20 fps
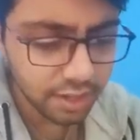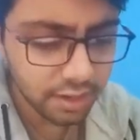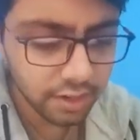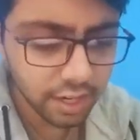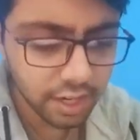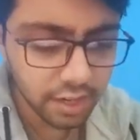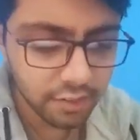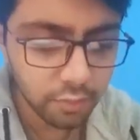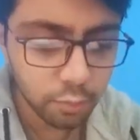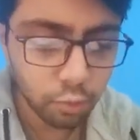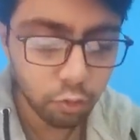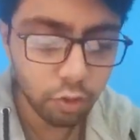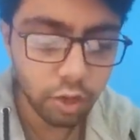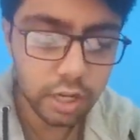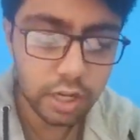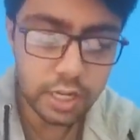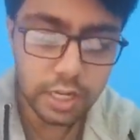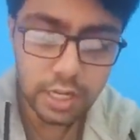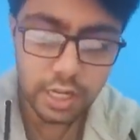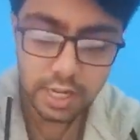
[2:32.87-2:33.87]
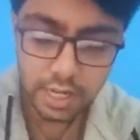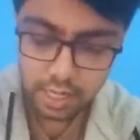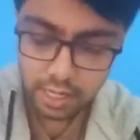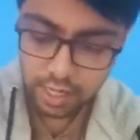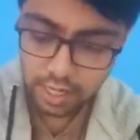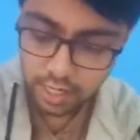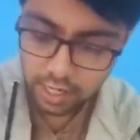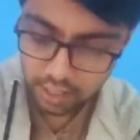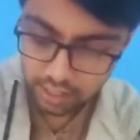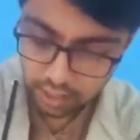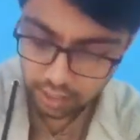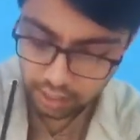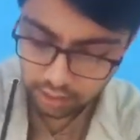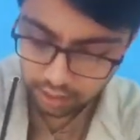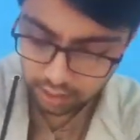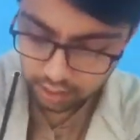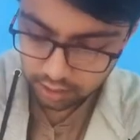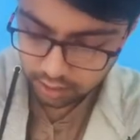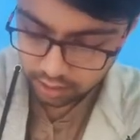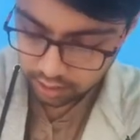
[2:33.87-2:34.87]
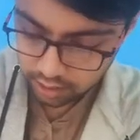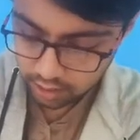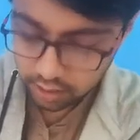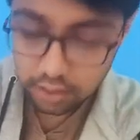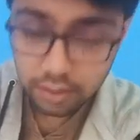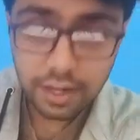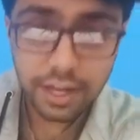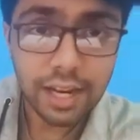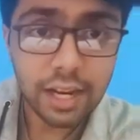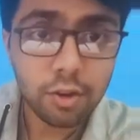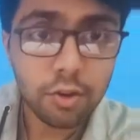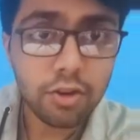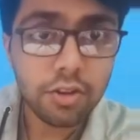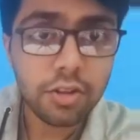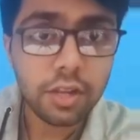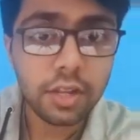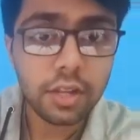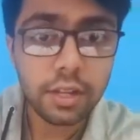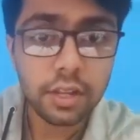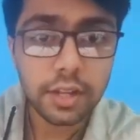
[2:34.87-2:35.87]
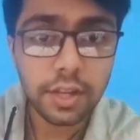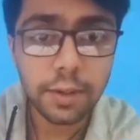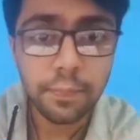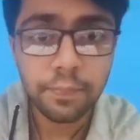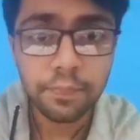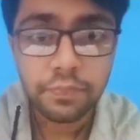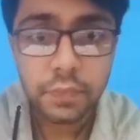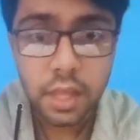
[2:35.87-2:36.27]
Next we move on. It's calculation, I think.